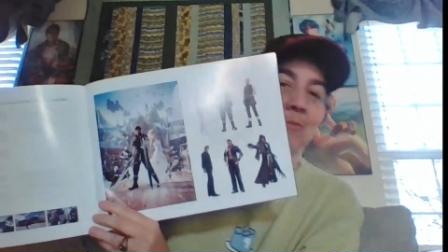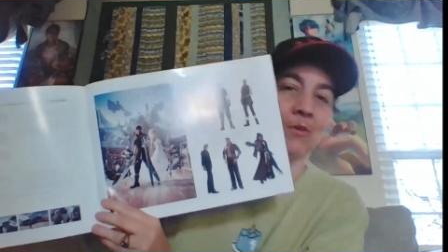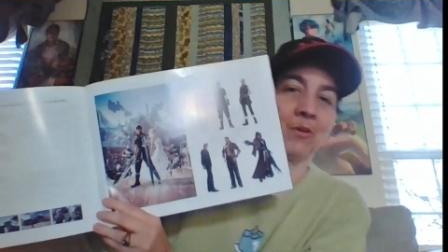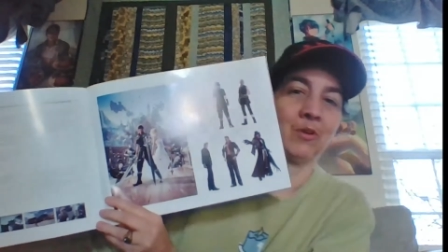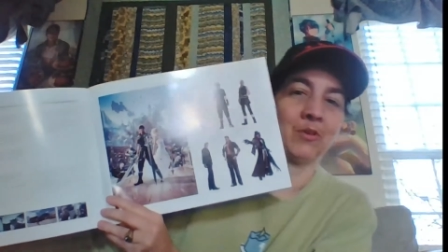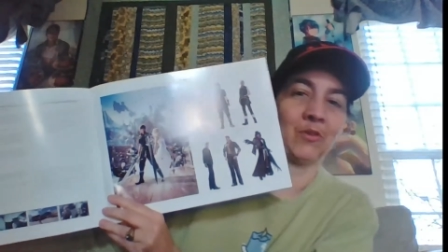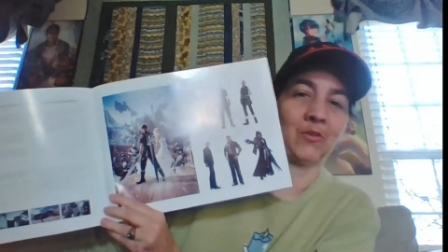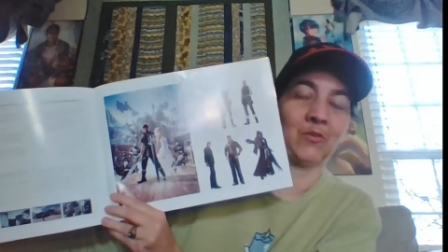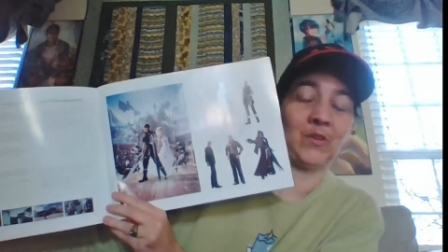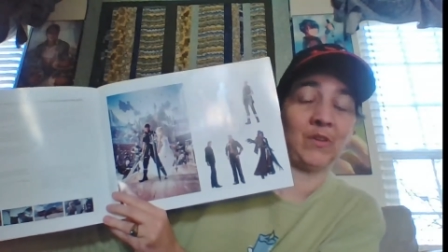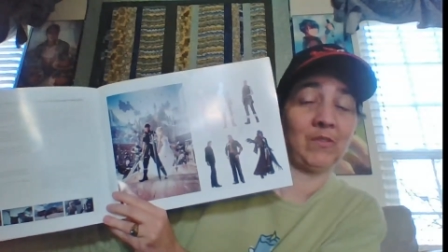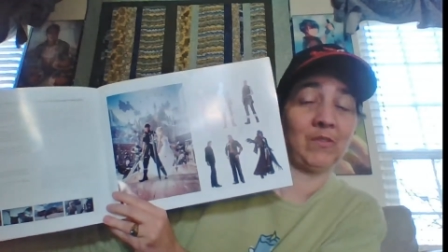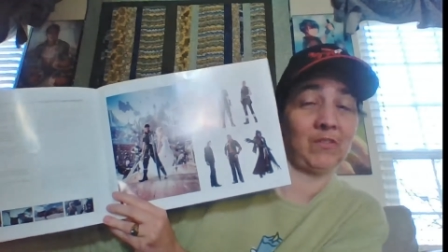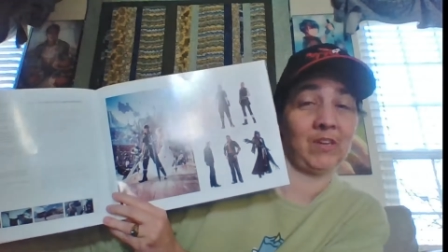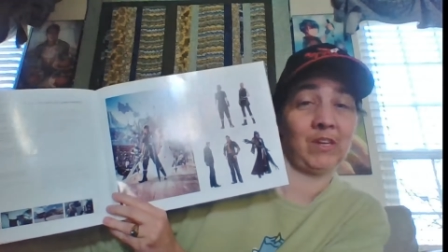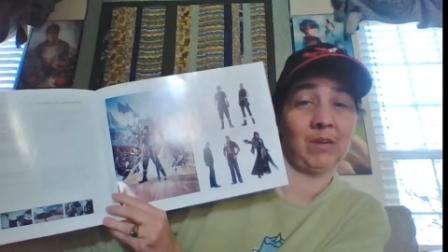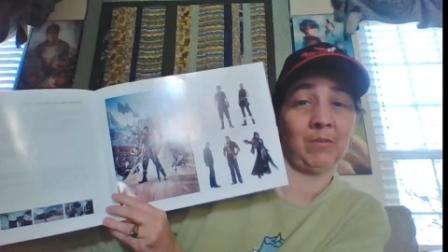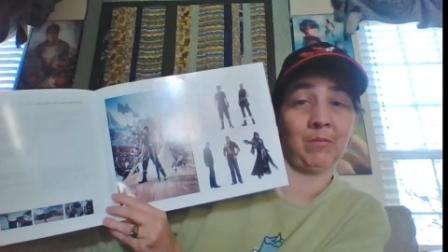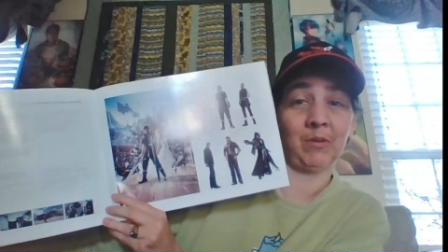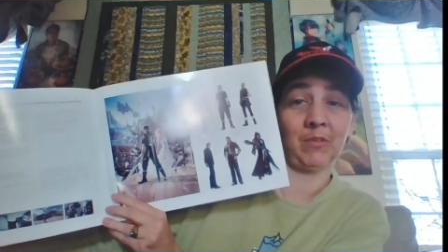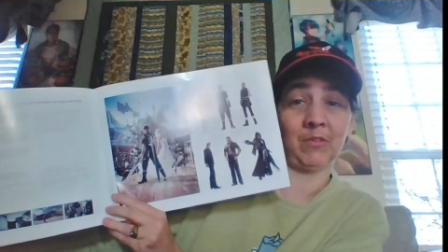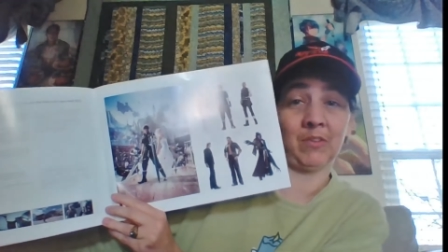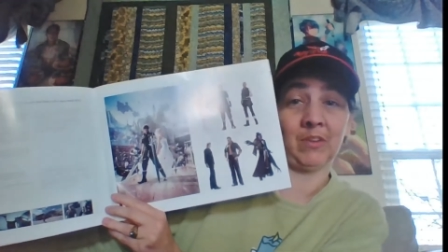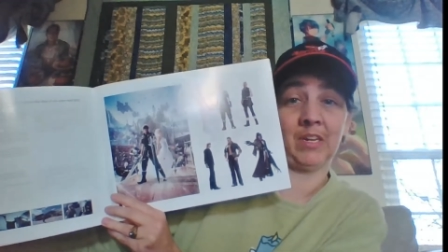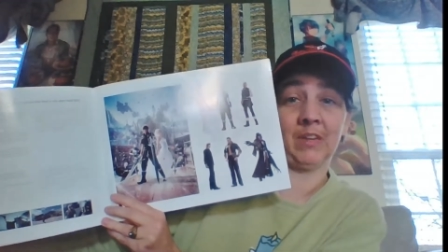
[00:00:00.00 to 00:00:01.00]
Worlds,
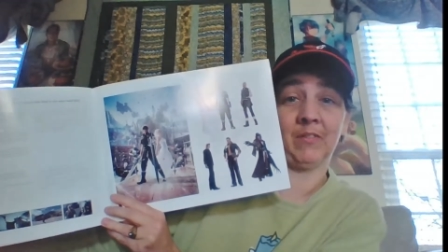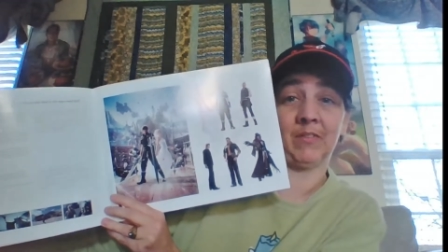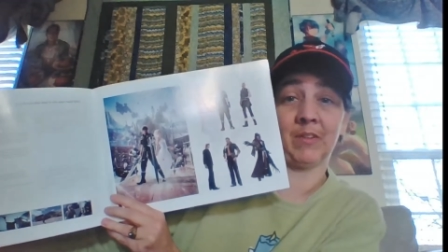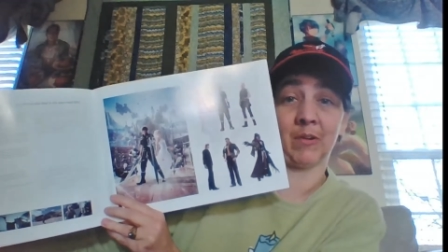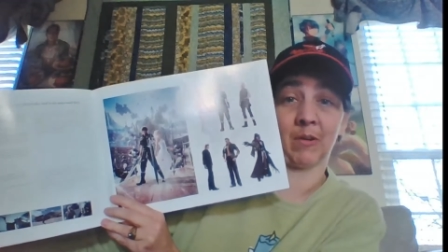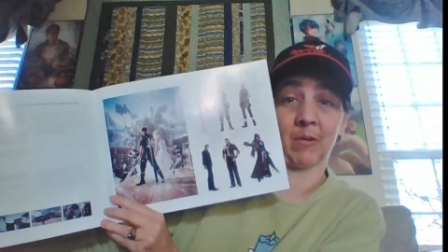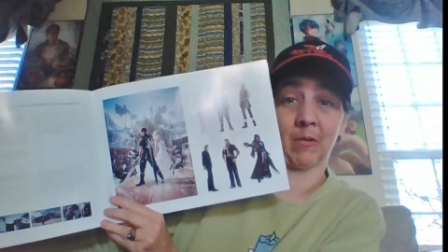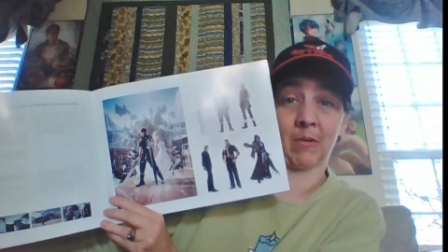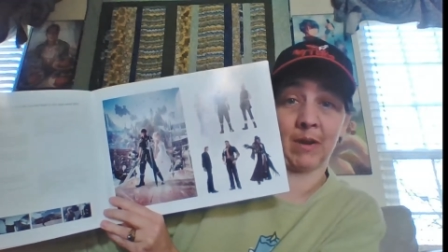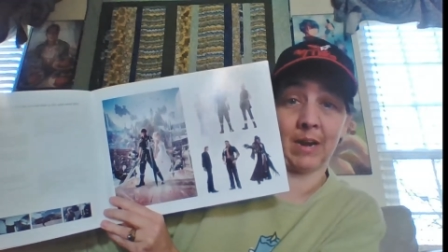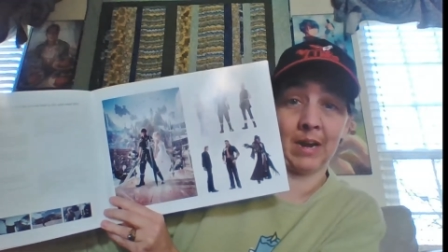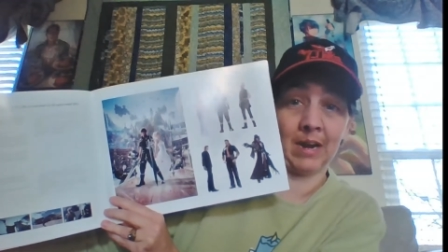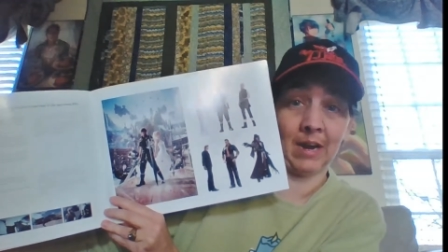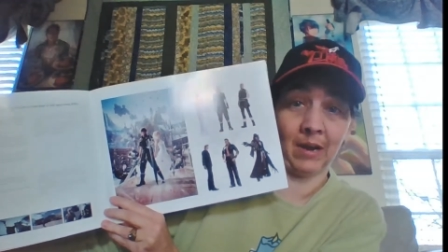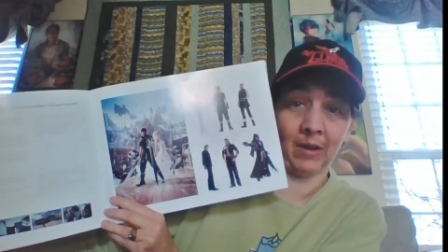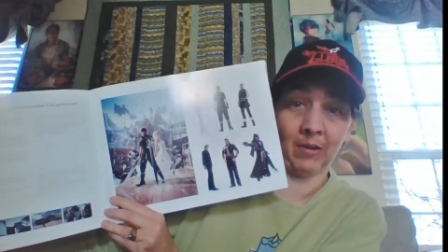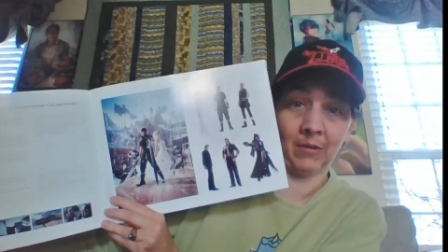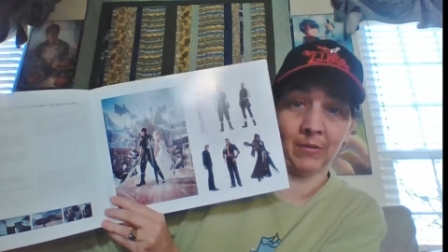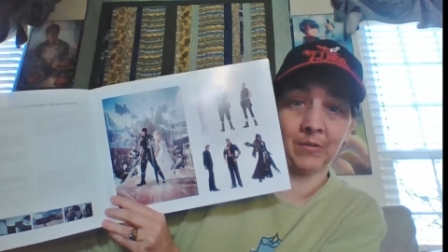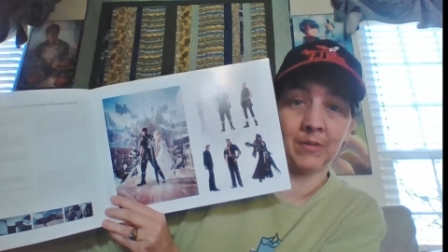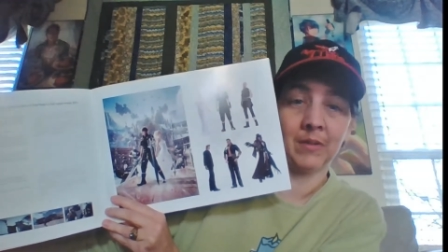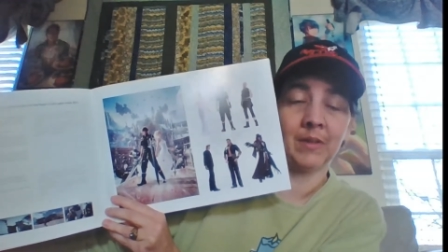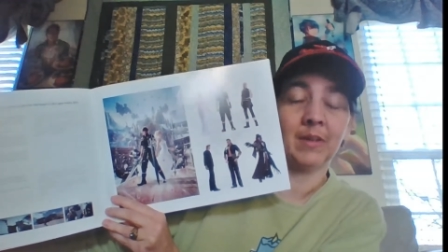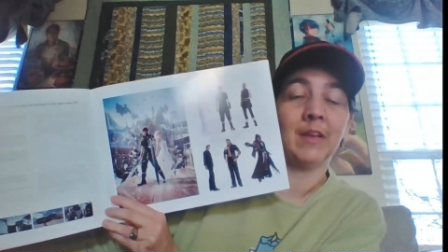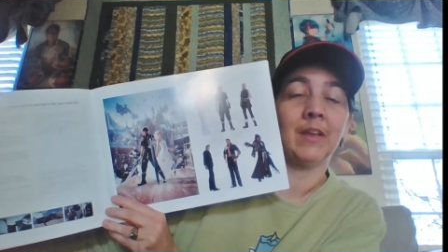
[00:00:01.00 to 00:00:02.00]
15 wasn't even
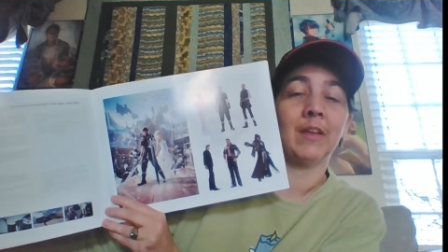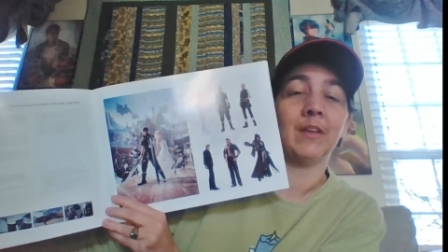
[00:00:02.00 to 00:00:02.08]
around,